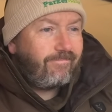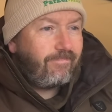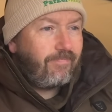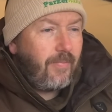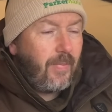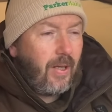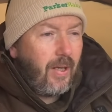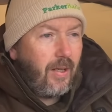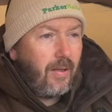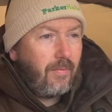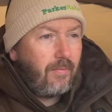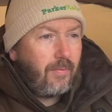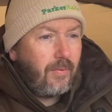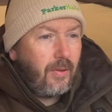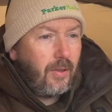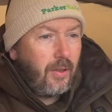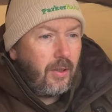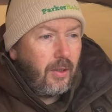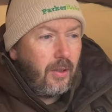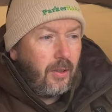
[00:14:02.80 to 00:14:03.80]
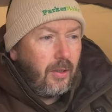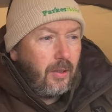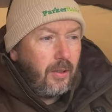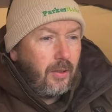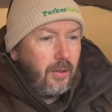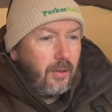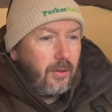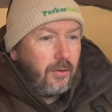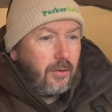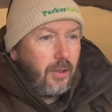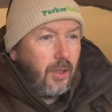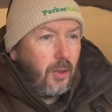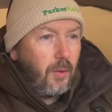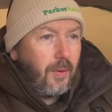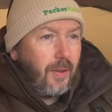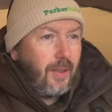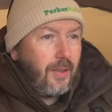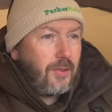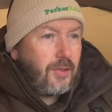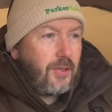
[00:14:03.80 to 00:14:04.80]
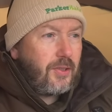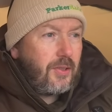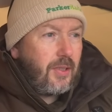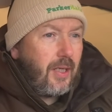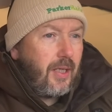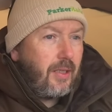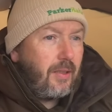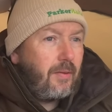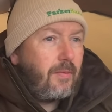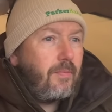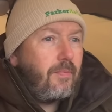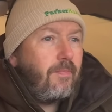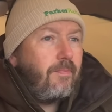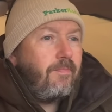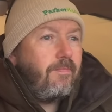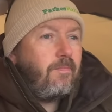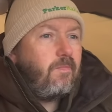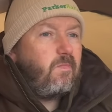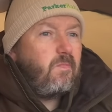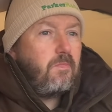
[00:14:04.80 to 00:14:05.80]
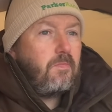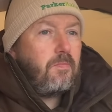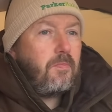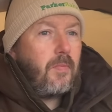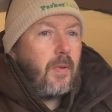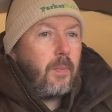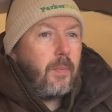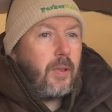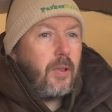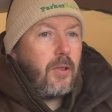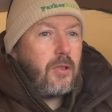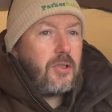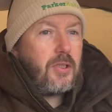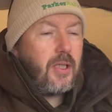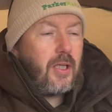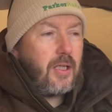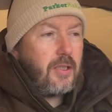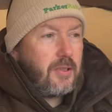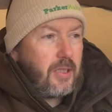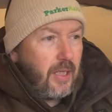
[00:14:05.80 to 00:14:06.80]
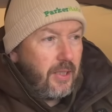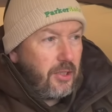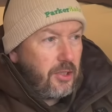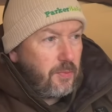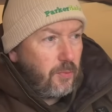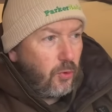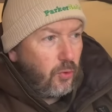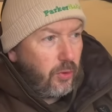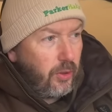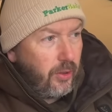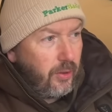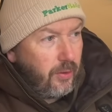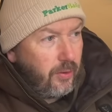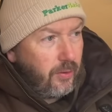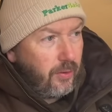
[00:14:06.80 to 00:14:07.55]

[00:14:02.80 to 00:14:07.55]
Yeah, don't know what else to say. It'd be nice to go and take this morning.